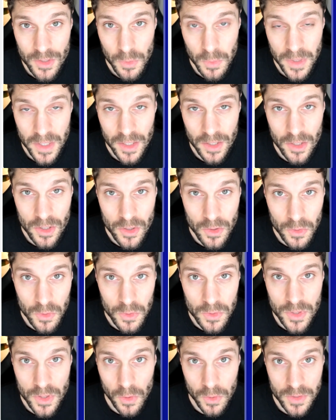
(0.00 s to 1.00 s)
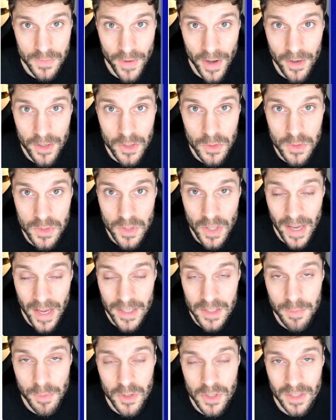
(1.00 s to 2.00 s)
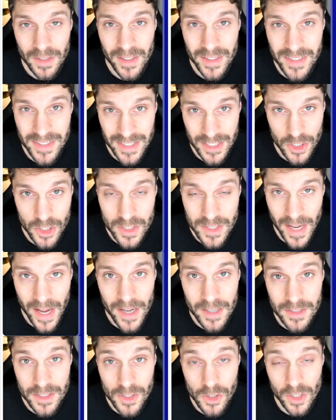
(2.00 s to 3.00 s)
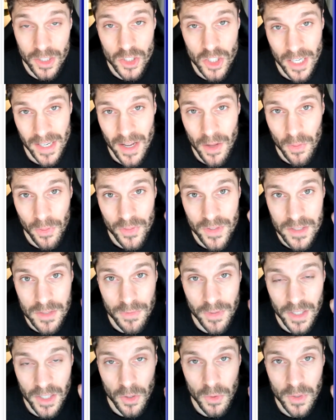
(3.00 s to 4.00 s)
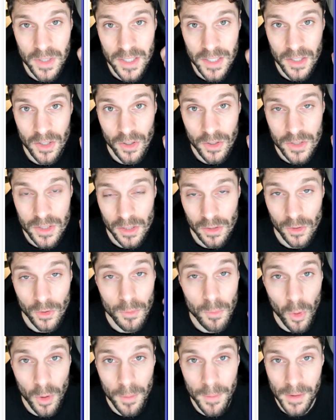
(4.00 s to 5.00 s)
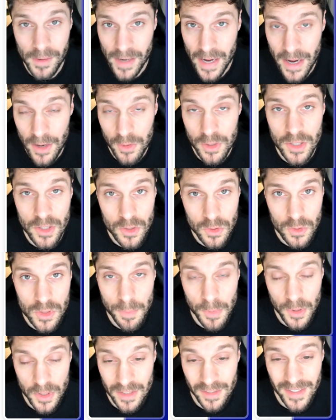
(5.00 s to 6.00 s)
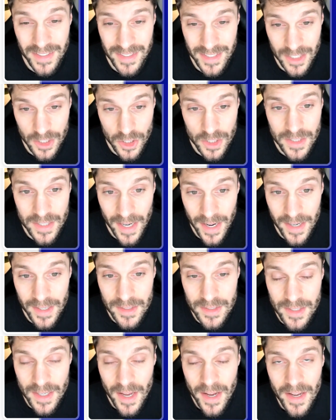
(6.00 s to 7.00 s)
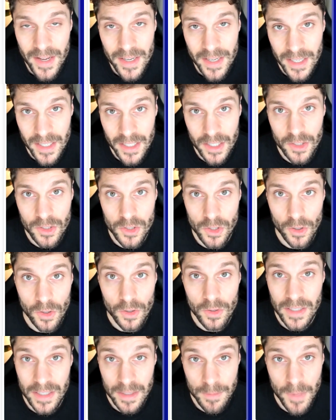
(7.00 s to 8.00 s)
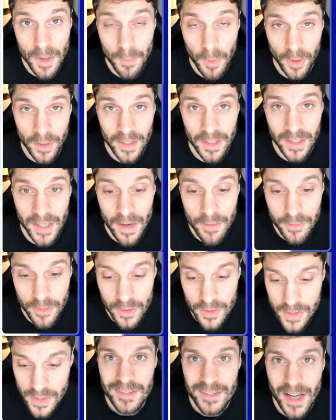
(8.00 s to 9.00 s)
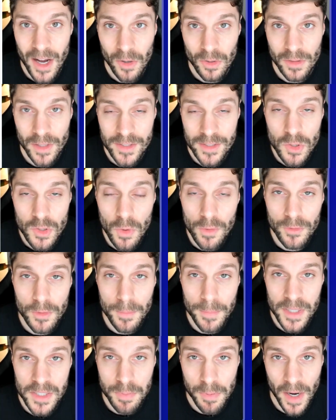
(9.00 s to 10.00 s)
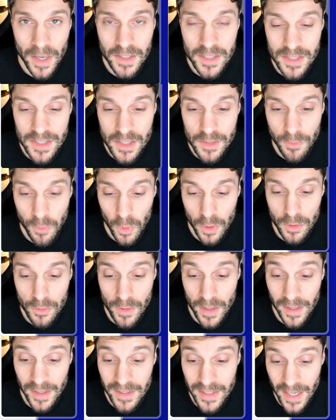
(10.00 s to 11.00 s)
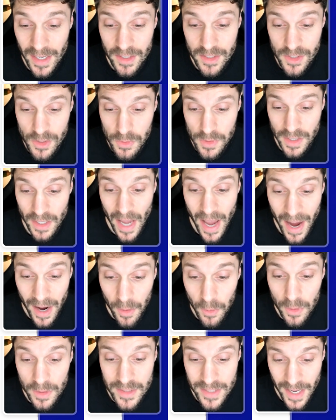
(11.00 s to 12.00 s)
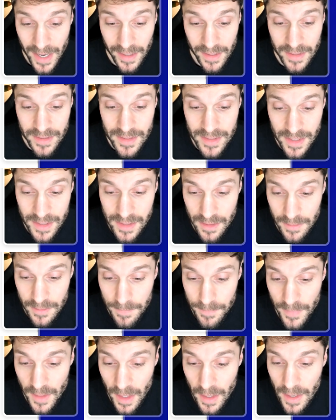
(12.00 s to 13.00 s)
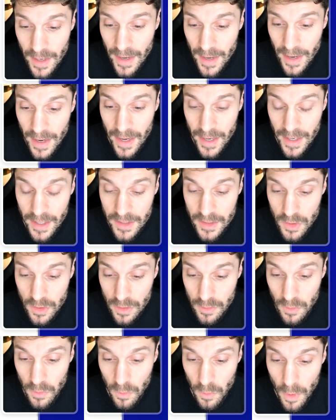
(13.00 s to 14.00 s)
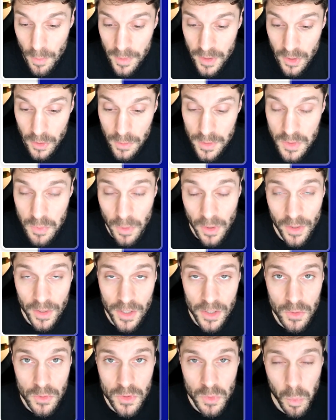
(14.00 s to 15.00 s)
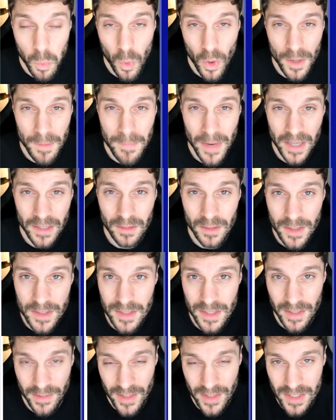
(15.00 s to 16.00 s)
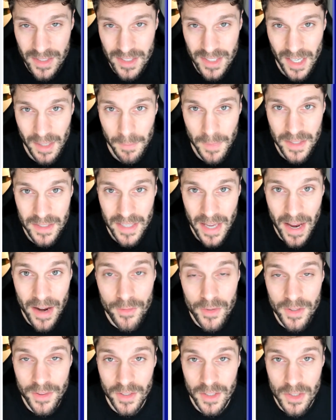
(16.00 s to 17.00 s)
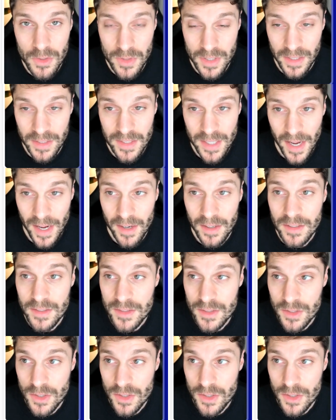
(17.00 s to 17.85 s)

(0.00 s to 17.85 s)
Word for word: So we can use those values as personalization tags, and you can check out this video here to learn more about how to use personalization tags in your email marketing efforts. Now, let's go over best practices for creating tags using our tagging system. And what we do is we're going to use one main list and then segment everything using tags.